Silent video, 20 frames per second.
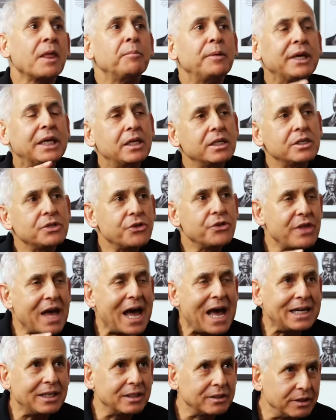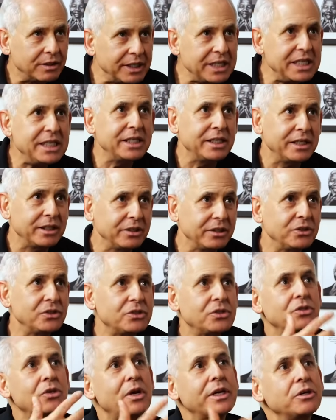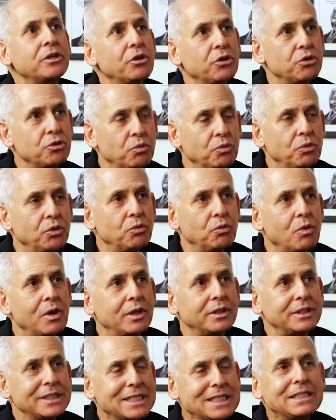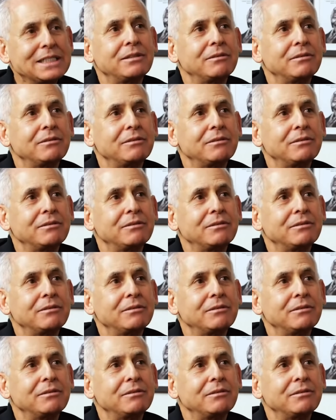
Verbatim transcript: because that leads to, I know you, you want